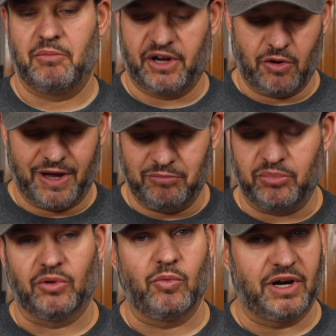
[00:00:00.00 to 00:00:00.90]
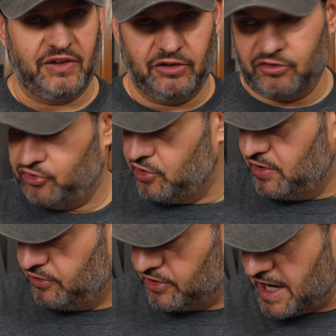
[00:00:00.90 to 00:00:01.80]
gonna go ahead and build one of these and show you
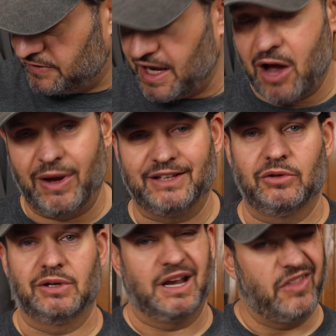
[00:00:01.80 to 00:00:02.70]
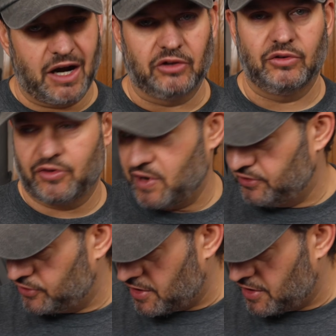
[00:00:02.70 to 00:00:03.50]
exactly how I do it, and then I'll do the rest